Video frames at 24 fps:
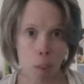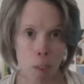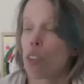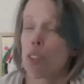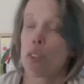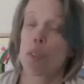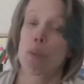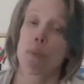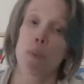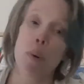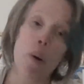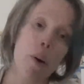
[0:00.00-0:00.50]
So
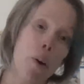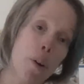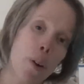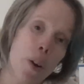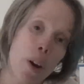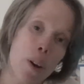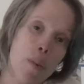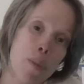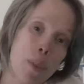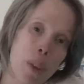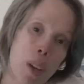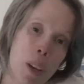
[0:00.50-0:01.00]
tomorrow
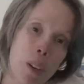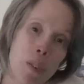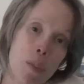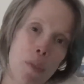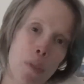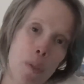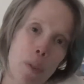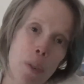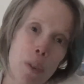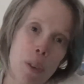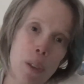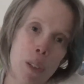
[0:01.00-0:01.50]
I'm looking
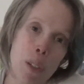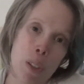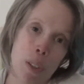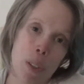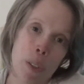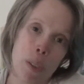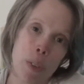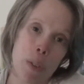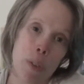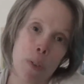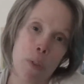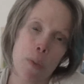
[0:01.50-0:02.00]
forward
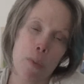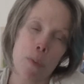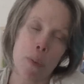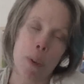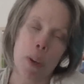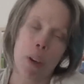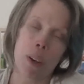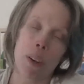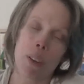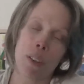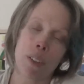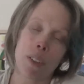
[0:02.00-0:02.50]
to,
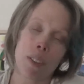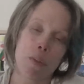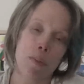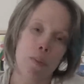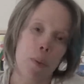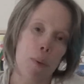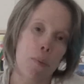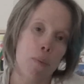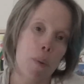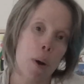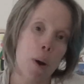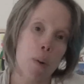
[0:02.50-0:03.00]
because
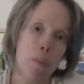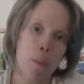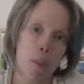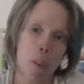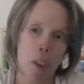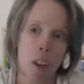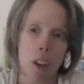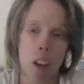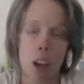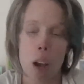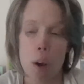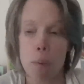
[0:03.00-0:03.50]
my mum's
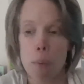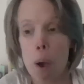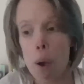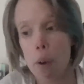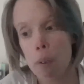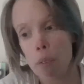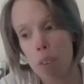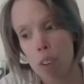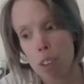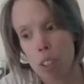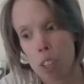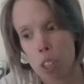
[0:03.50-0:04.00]
going to come
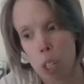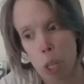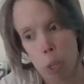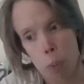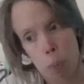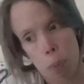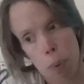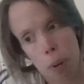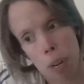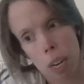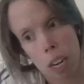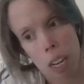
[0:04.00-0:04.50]
over, she's
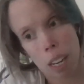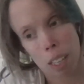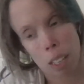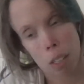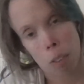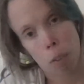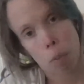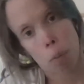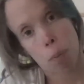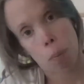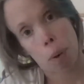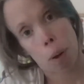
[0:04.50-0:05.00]
bringing some
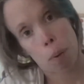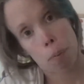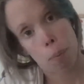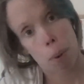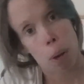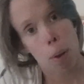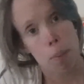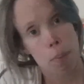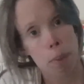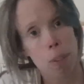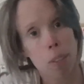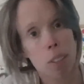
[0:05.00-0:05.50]
of my
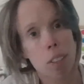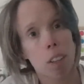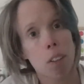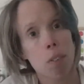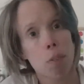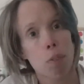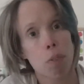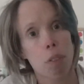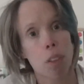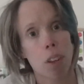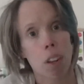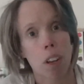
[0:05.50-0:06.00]
baby
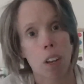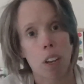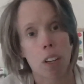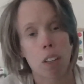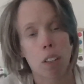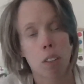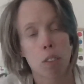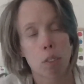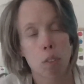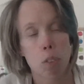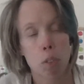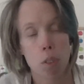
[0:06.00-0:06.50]
stuff that I
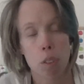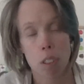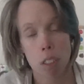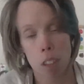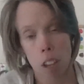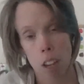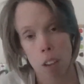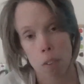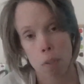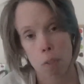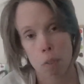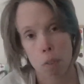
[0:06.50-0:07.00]

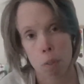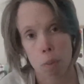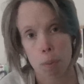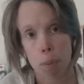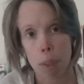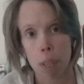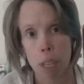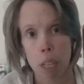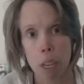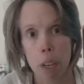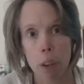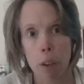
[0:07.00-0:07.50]
saved from
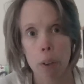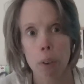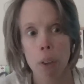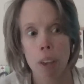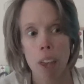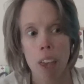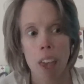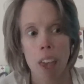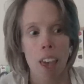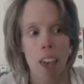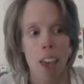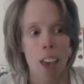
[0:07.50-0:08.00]
Leo,
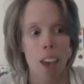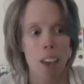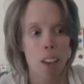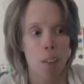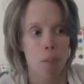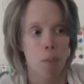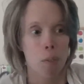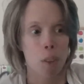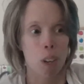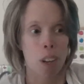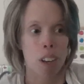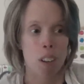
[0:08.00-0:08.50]

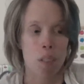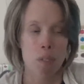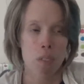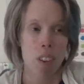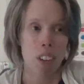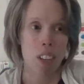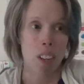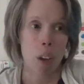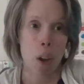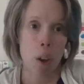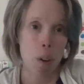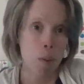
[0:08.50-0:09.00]
and we're going to
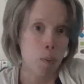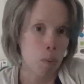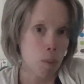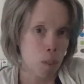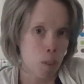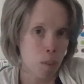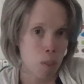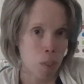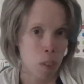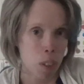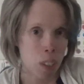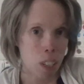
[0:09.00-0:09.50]
find homes
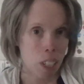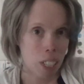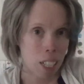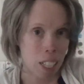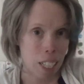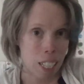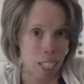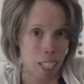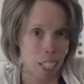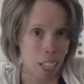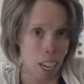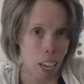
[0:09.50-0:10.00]
for it in
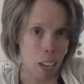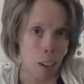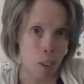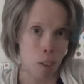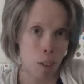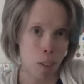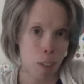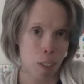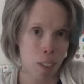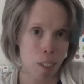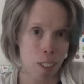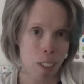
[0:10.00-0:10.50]
this
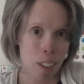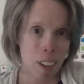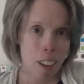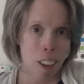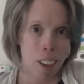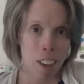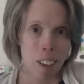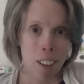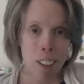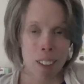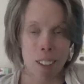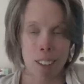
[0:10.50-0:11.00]
house.
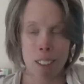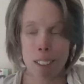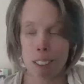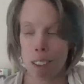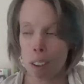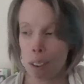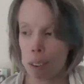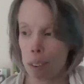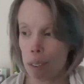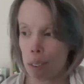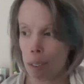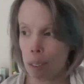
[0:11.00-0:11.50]

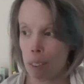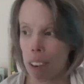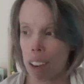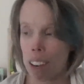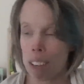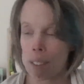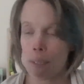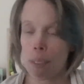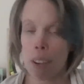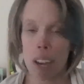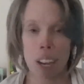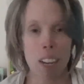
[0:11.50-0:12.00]
So
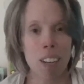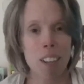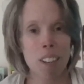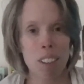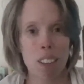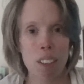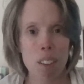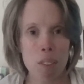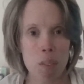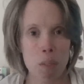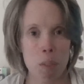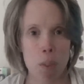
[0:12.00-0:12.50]
I'm kind of
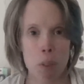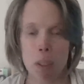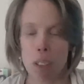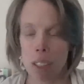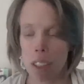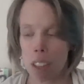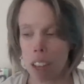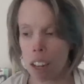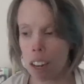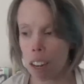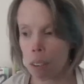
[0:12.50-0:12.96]
looking forward to that.